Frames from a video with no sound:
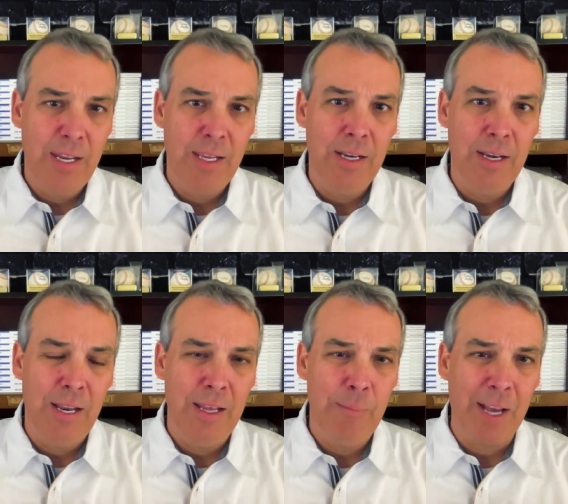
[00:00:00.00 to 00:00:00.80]
And
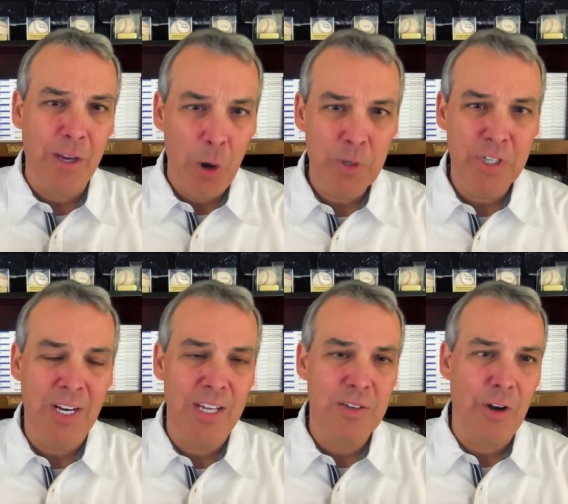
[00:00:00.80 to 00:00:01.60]
in my
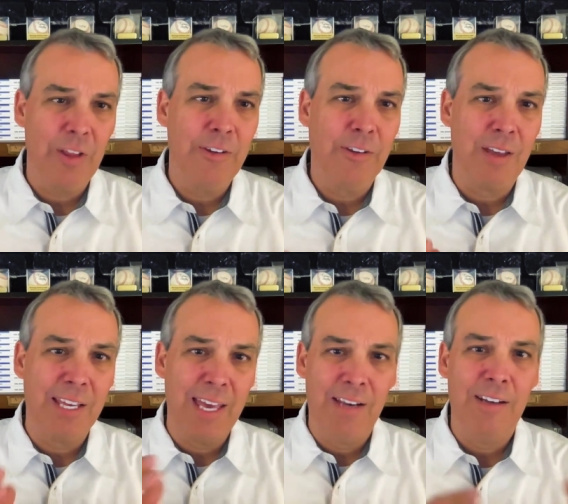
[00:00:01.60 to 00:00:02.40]
coaching, I started to
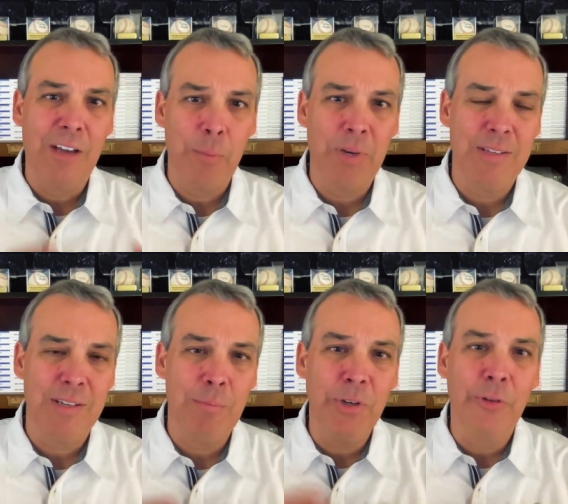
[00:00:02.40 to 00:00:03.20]
kind of get into
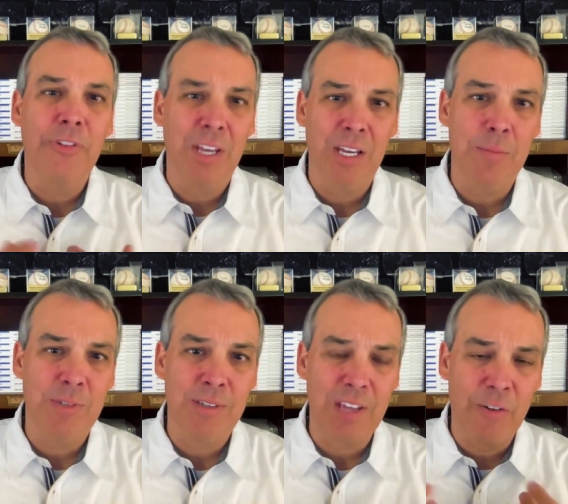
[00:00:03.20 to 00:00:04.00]
companies and build
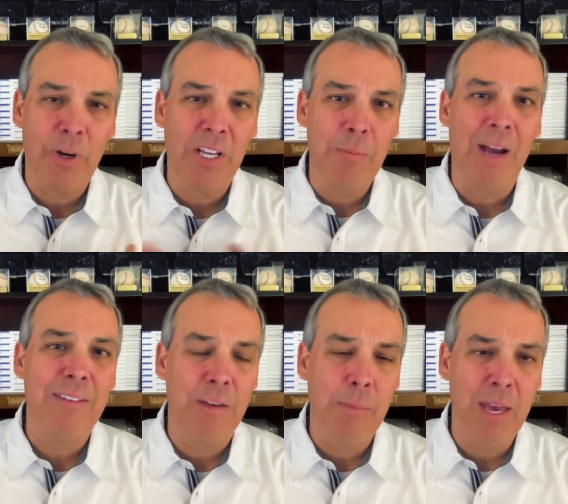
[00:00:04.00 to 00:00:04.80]
teams instead of bringing
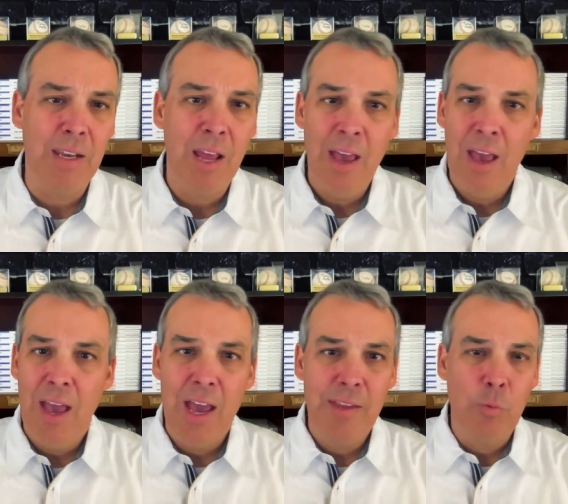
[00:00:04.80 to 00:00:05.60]
my team in.
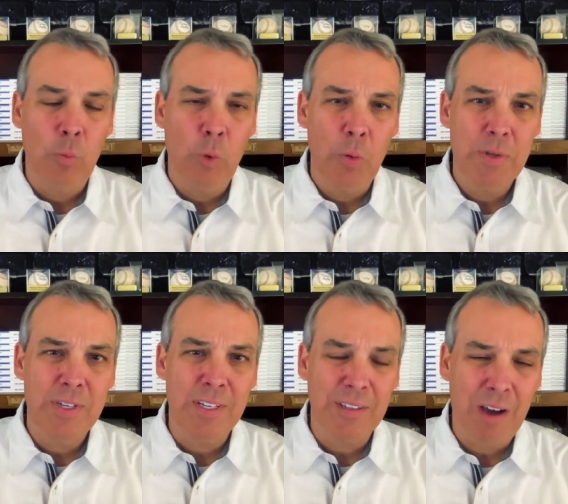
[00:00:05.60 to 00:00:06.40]
And what
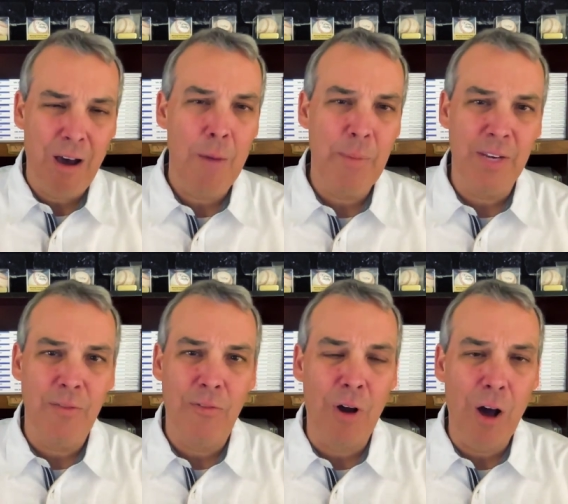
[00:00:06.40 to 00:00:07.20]
was in
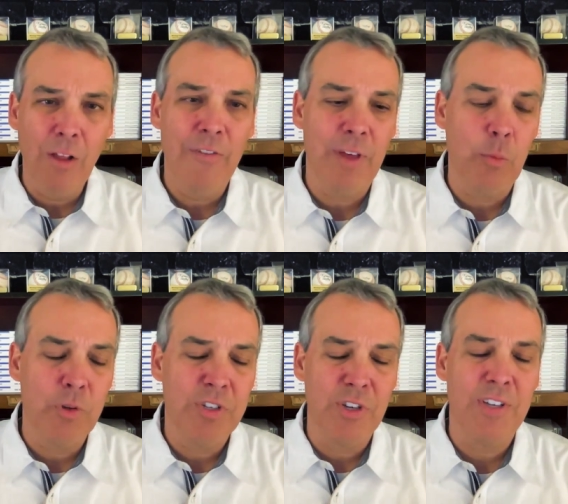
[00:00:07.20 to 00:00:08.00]
common for all of them
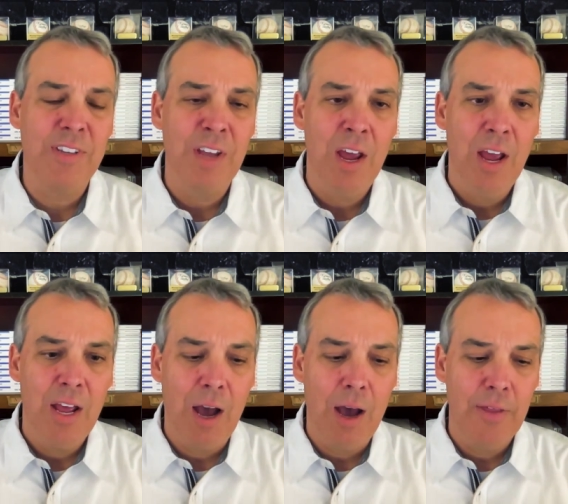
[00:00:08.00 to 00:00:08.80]
was just
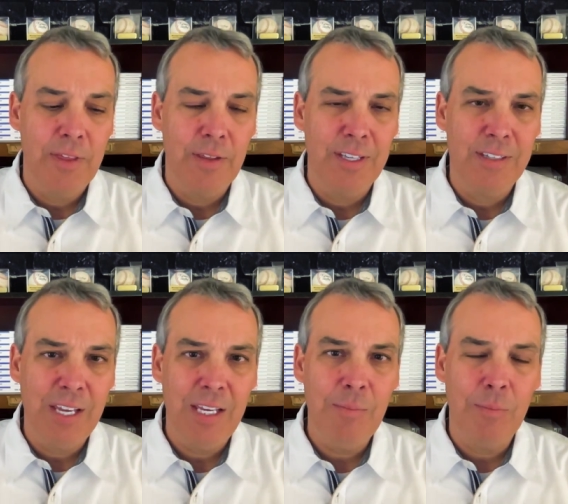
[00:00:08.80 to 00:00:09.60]
uh, the, the,
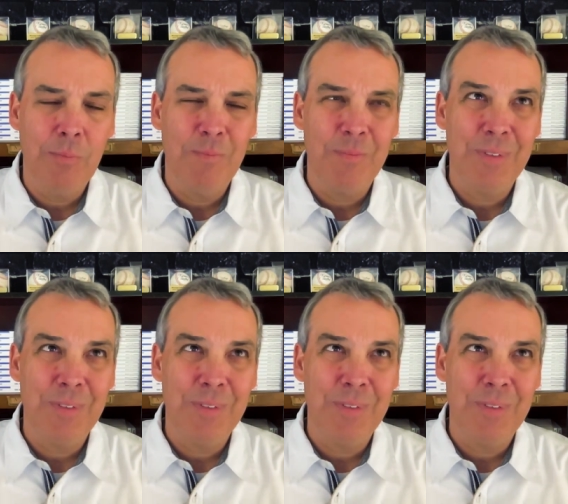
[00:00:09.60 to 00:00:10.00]
team.